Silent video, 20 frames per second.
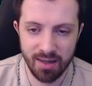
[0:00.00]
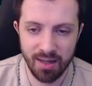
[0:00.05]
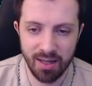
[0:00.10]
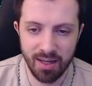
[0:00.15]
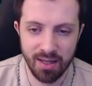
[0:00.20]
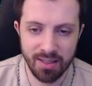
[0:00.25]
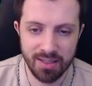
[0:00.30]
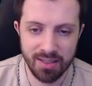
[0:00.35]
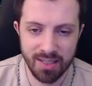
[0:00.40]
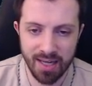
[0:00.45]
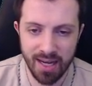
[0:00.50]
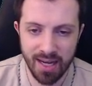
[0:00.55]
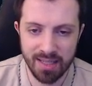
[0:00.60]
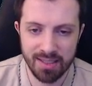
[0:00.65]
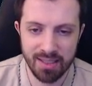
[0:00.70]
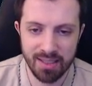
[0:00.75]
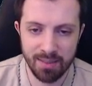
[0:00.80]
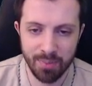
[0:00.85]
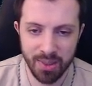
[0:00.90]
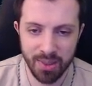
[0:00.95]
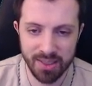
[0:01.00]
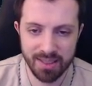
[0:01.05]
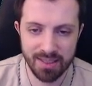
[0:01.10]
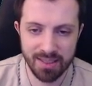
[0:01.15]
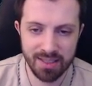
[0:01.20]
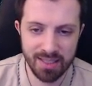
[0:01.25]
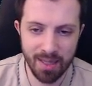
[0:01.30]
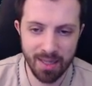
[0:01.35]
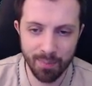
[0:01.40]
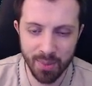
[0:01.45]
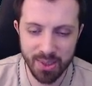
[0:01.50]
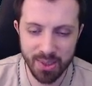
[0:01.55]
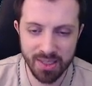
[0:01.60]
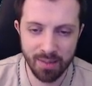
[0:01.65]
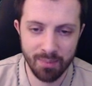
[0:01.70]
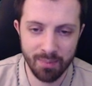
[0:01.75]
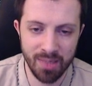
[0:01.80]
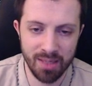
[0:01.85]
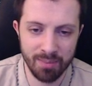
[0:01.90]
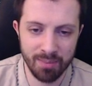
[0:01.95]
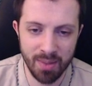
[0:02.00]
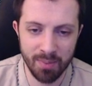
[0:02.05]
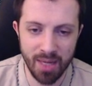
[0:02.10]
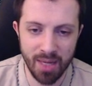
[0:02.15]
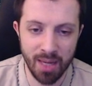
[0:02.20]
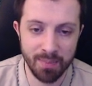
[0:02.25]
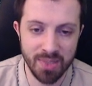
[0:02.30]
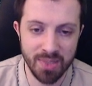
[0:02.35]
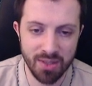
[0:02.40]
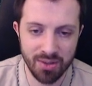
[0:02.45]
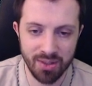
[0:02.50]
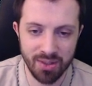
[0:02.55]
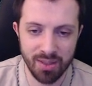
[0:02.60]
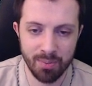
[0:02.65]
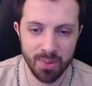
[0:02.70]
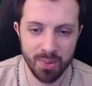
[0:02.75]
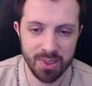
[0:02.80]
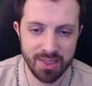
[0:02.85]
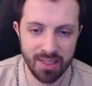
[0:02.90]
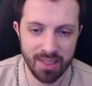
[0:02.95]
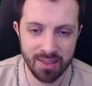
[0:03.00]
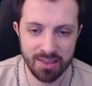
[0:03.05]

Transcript: Tenacity plus 10% minimum up to 30%.